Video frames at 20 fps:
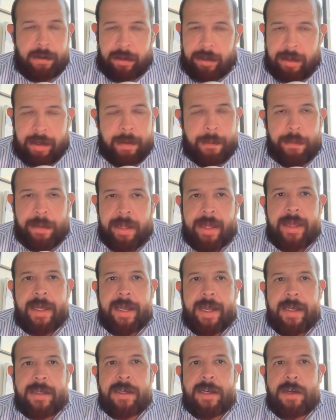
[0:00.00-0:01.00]
completely
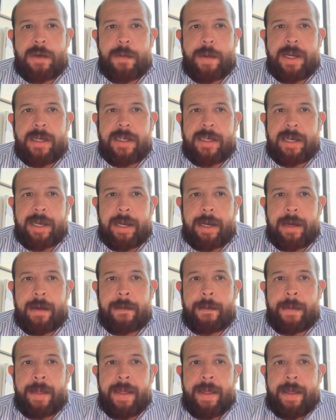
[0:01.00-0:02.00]
gets under my skin
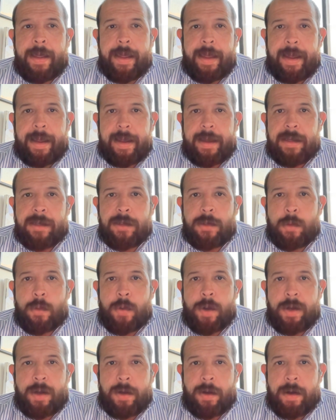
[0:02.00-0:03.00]
is
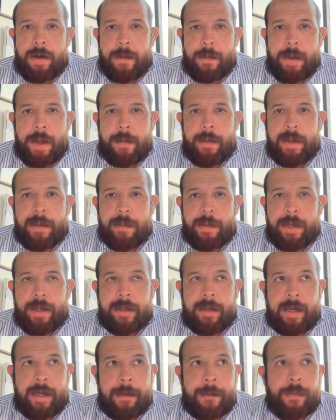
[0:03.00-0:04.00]
when you're in a public
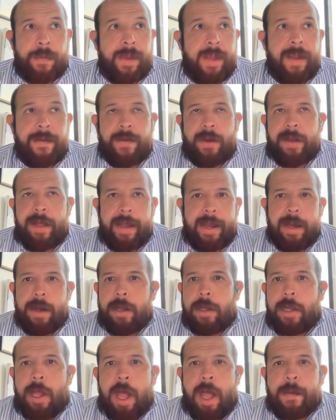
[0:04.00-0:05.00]
building, if you're like in
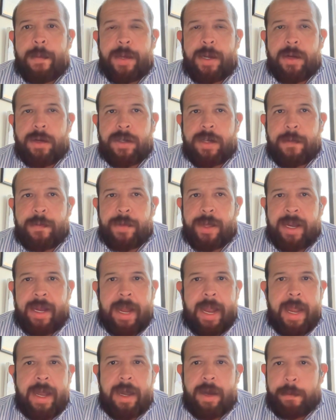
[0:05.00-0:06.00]
a lobby or something,
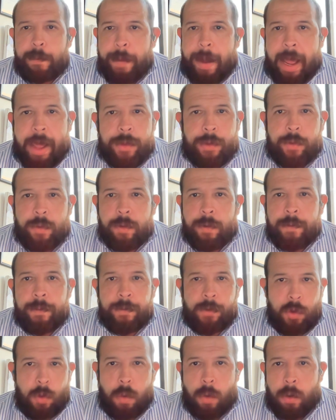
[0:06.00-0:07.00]
and a
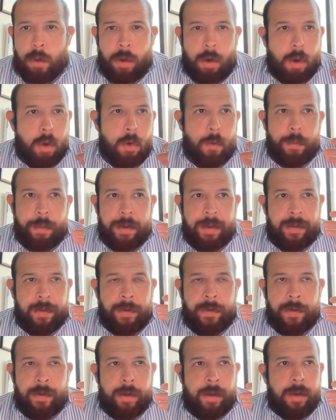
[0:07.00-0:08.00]
bathroom door
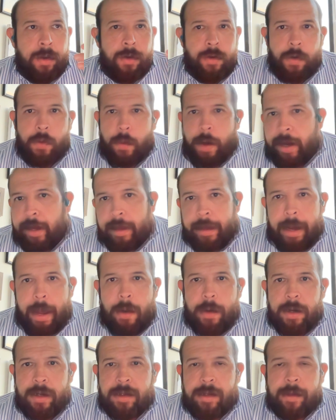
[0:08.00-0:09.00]
opens directly
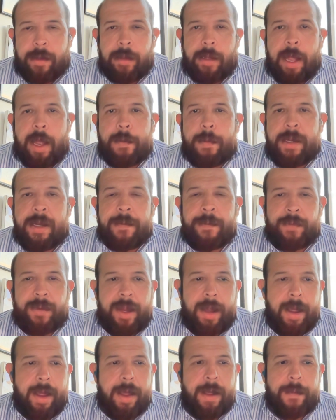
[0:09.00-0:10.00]
out into the lobby.
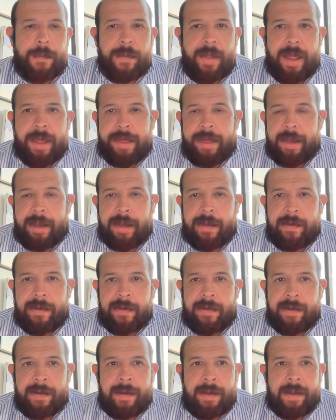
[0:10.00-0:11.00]
I think
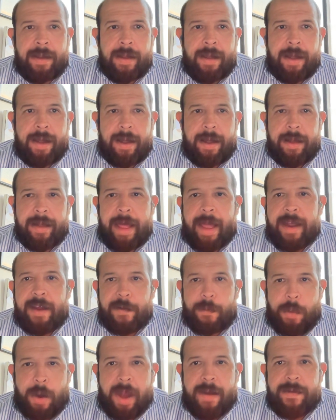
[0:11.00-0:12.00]
it's a lack
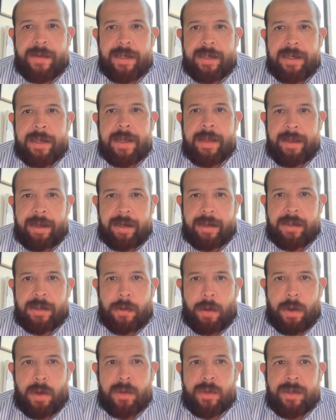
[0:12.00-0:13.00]
of privacy. I think it's
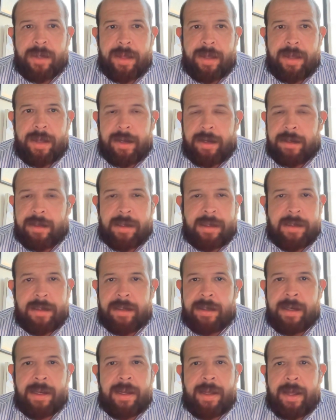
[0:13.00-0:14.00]
gross. I think it
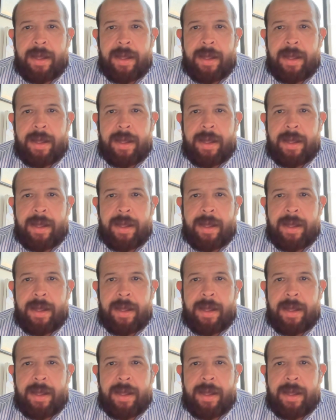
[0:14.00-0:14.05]
just